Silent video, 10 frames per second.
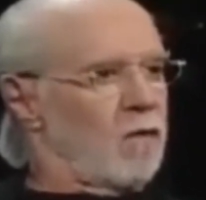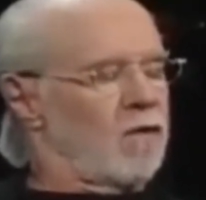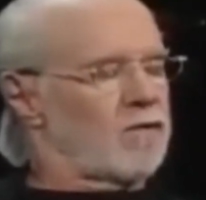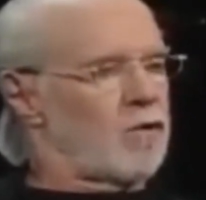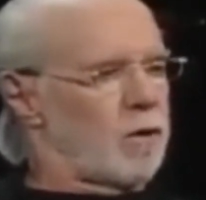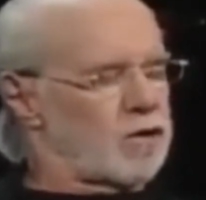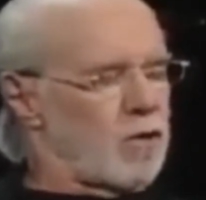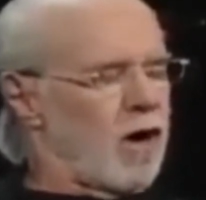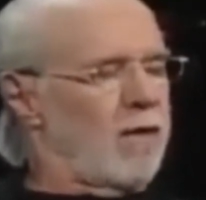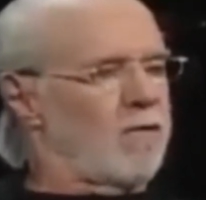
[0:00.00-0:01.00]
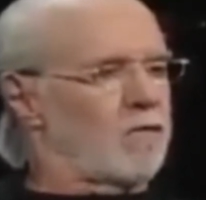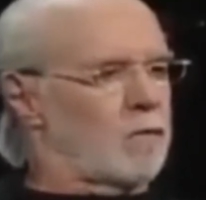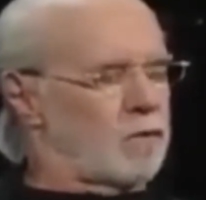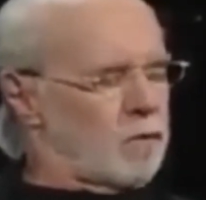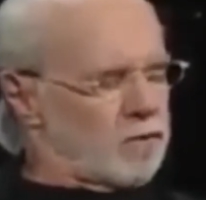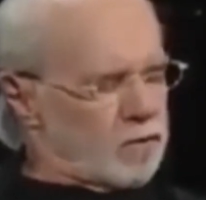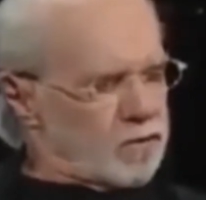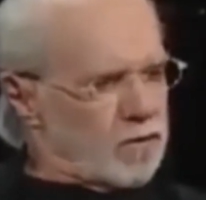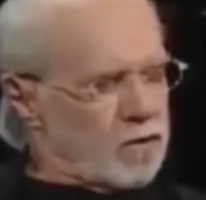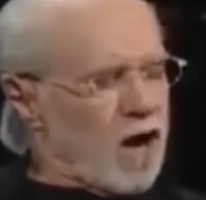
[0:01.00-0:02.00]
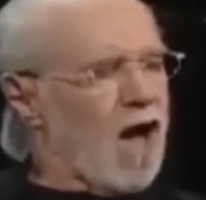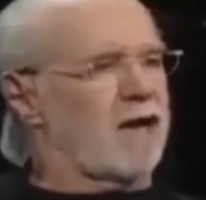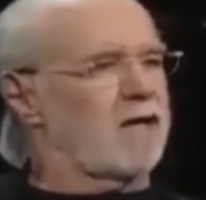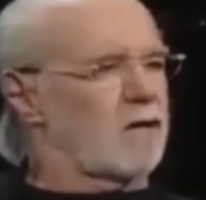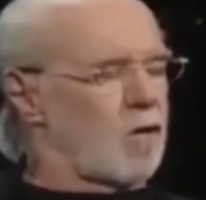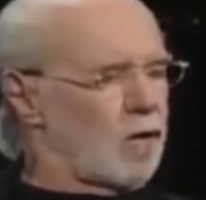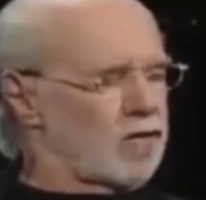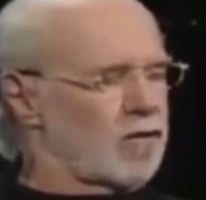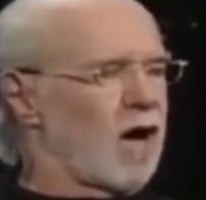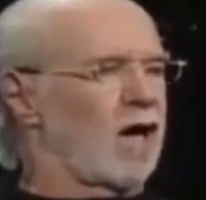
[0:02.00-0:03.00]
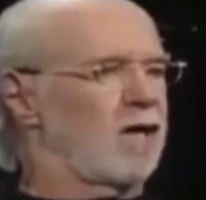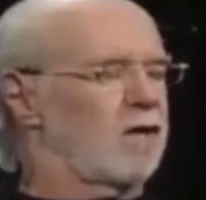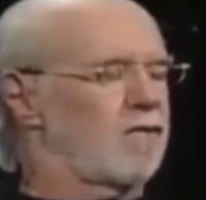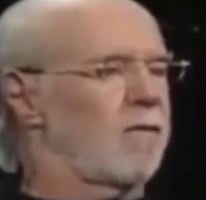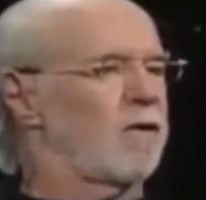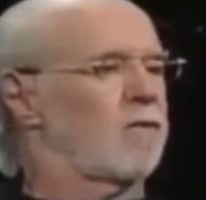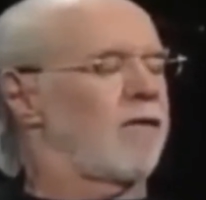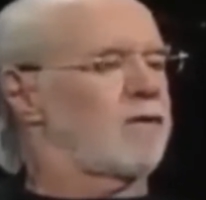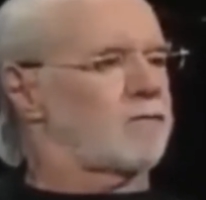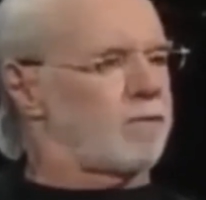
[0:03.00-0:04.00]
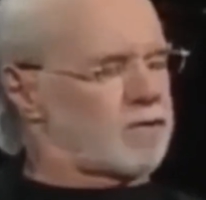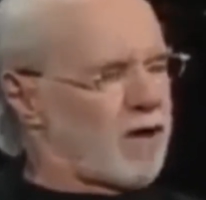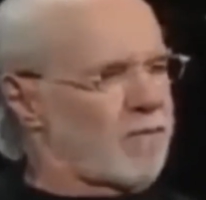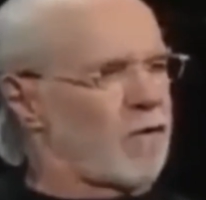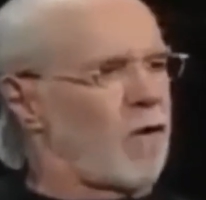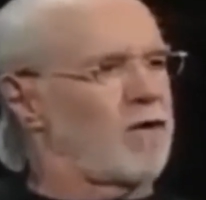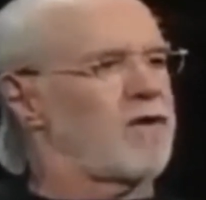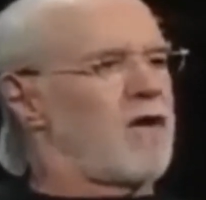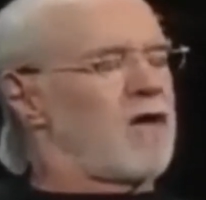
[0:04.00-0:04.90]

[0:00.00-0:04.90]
Well, there's too much crime. They're coddling, the courts are coddling the criminals. We have to tougher laws.